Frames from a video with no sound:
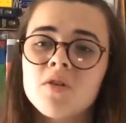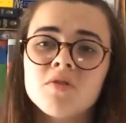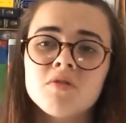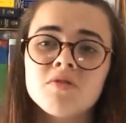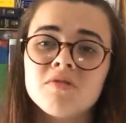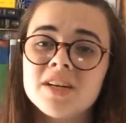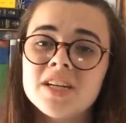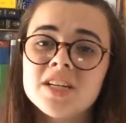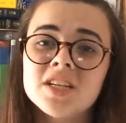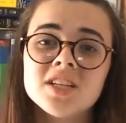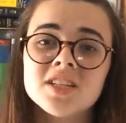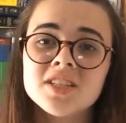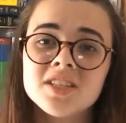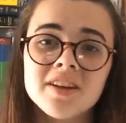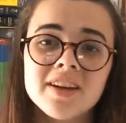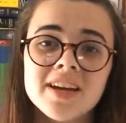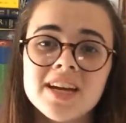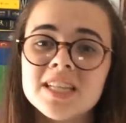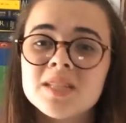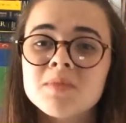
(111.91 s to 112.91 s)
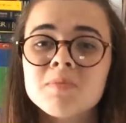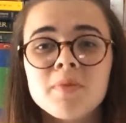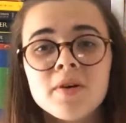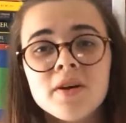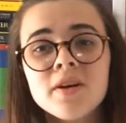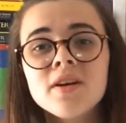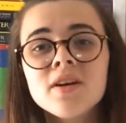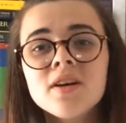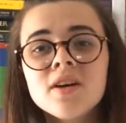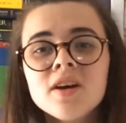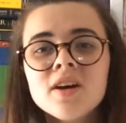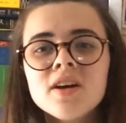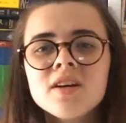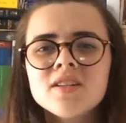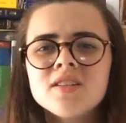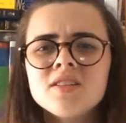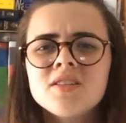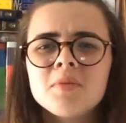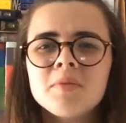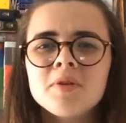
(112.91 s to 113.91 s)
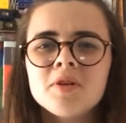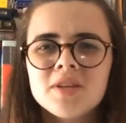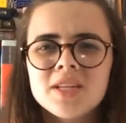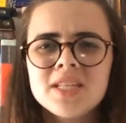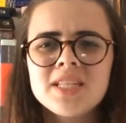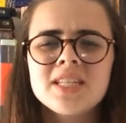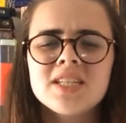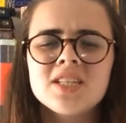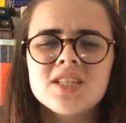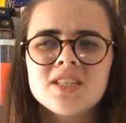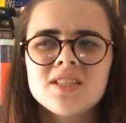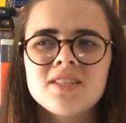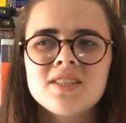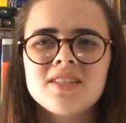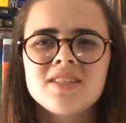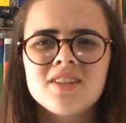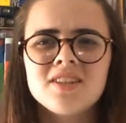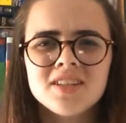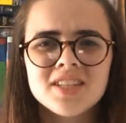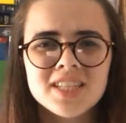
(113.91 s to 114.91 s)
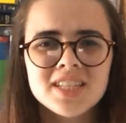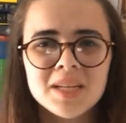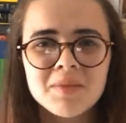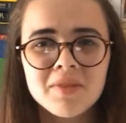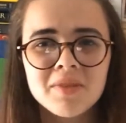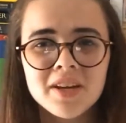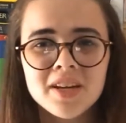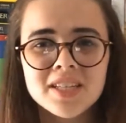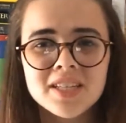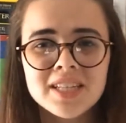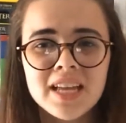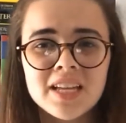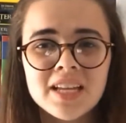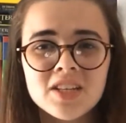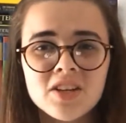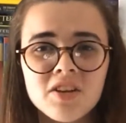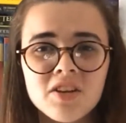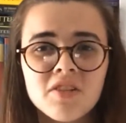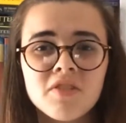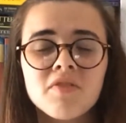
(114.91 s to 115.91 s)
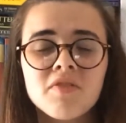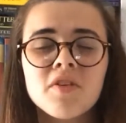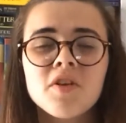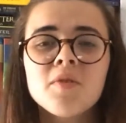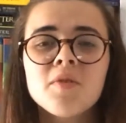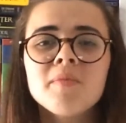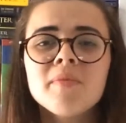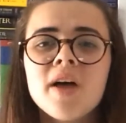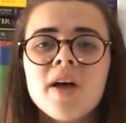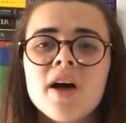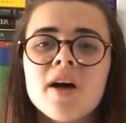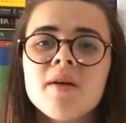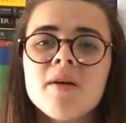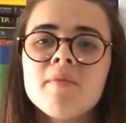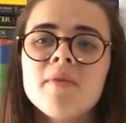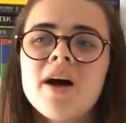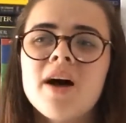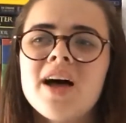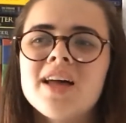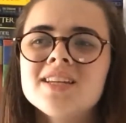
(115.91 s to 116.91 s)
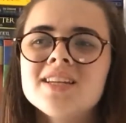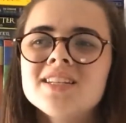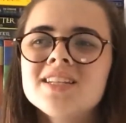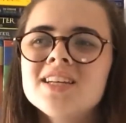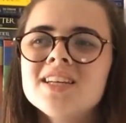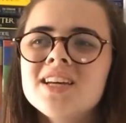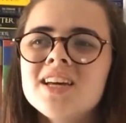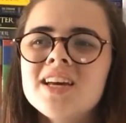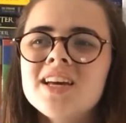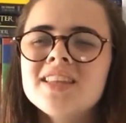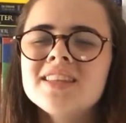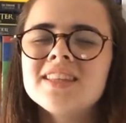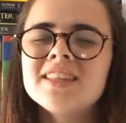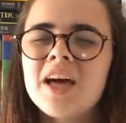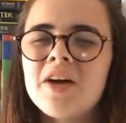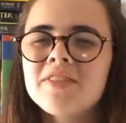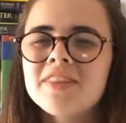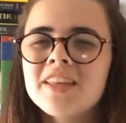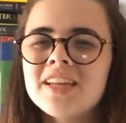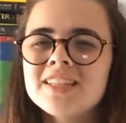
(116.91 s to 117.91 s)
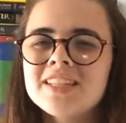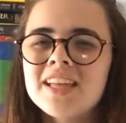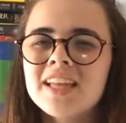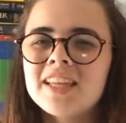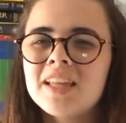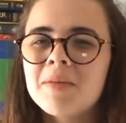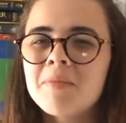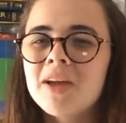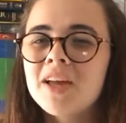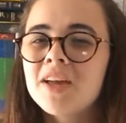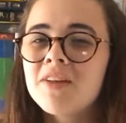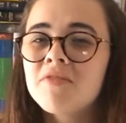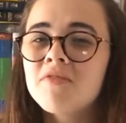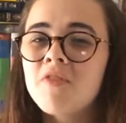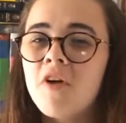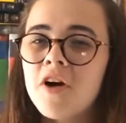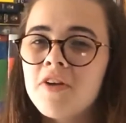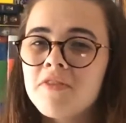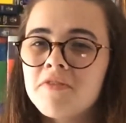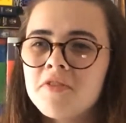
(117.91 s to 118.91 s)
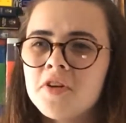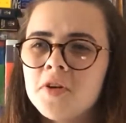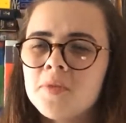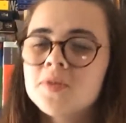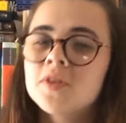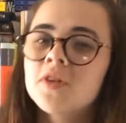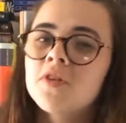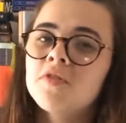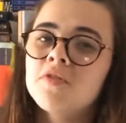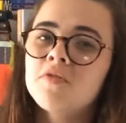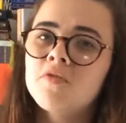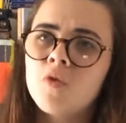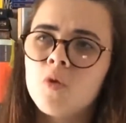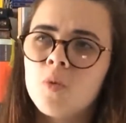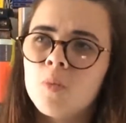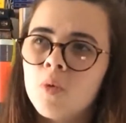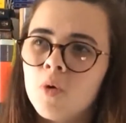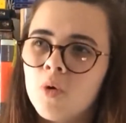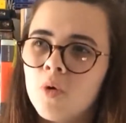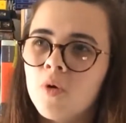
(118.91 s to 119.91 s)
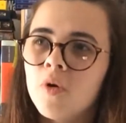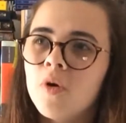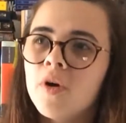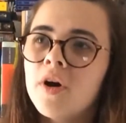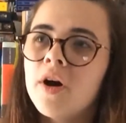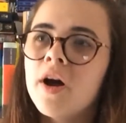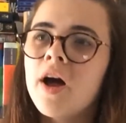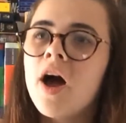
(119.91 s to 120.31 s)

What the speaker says: Credence, I guess, but to be honest, it just does seem like a standalone film. And now they're saying they're making 5 films, so 4 more.